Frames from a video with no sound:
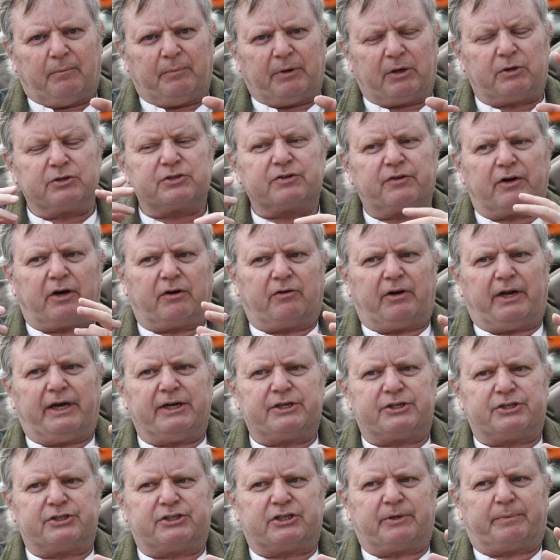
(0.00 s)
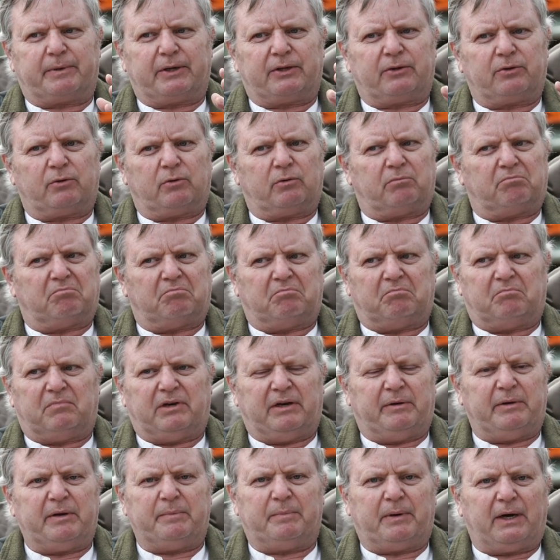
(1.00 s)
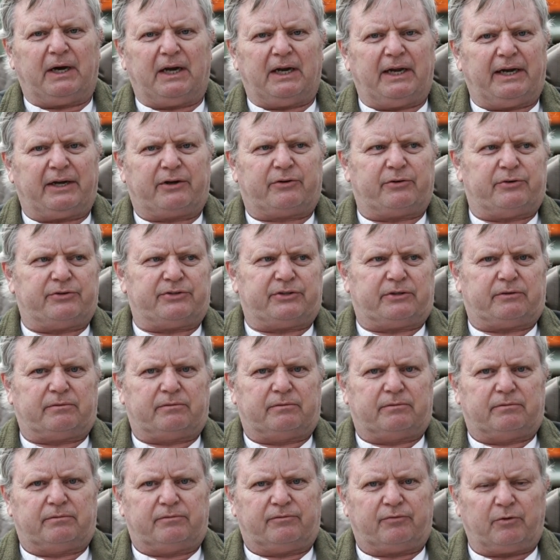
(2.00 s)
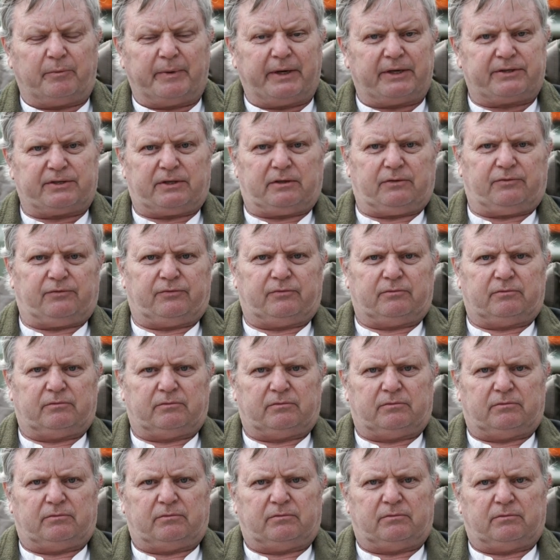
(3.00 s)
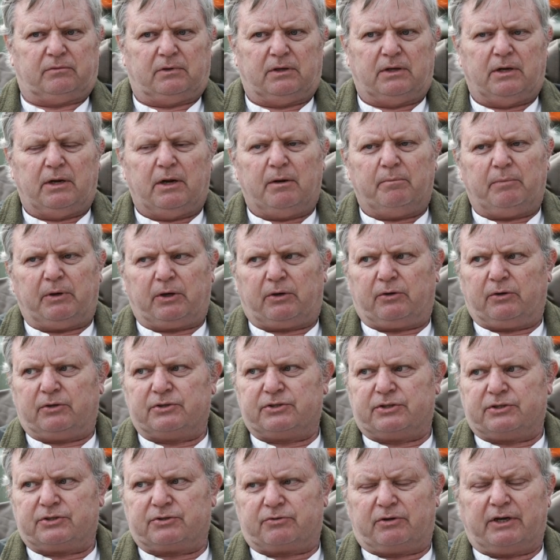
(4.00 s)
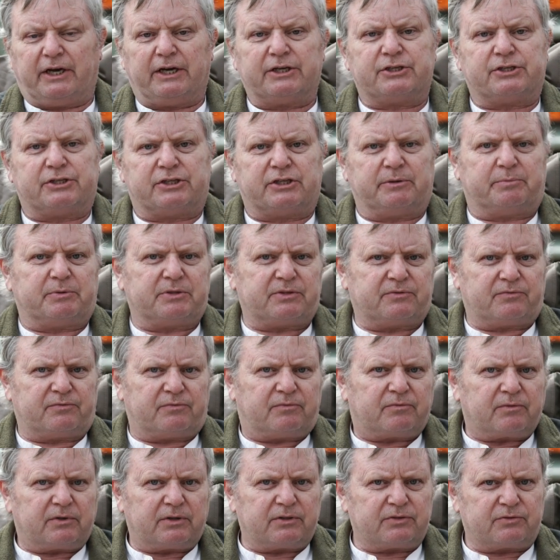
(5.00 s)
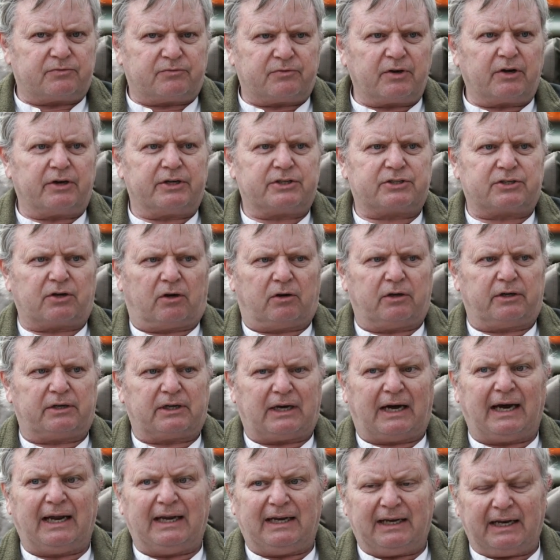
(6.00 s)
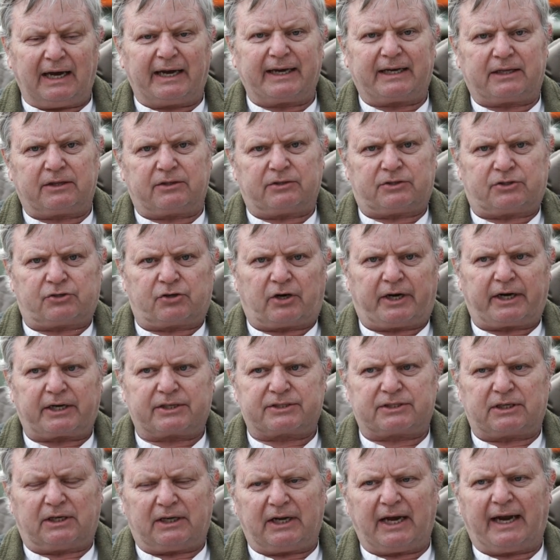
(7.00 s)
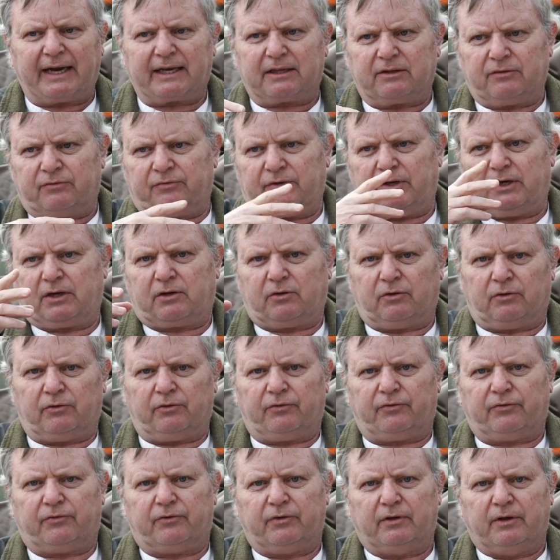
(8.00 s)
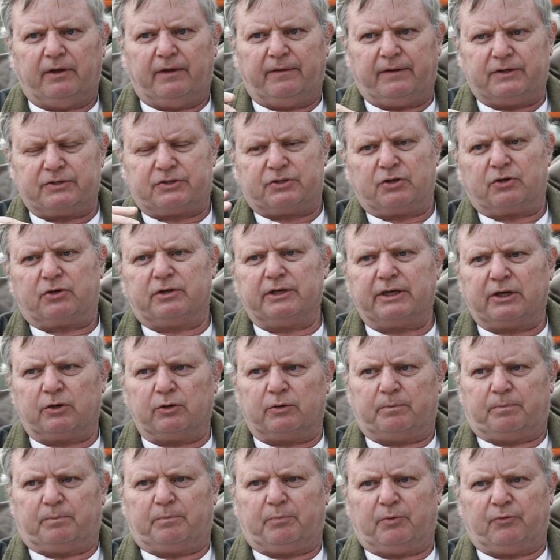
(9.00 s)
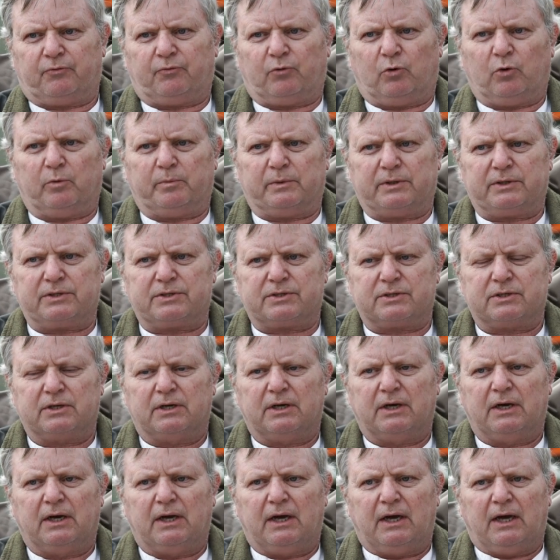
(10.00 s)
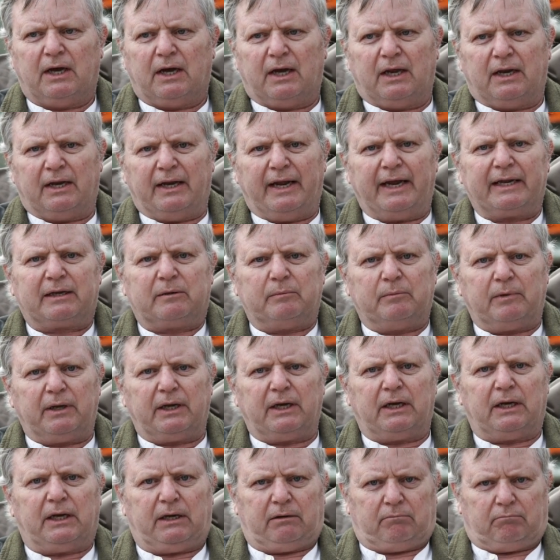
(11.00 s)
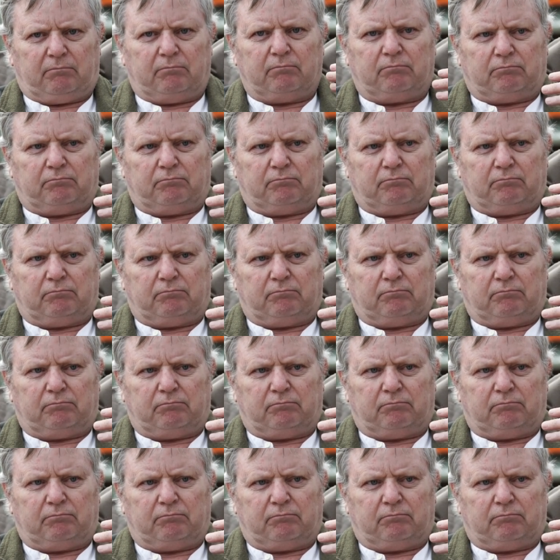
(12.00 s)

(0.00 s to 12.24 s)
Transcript: because of our relationship, I thought, let me buy a Land Cruiser for myself, because this relationship is very solid. I like the trucks. I like the vehicles. They're certainly good performers. Let me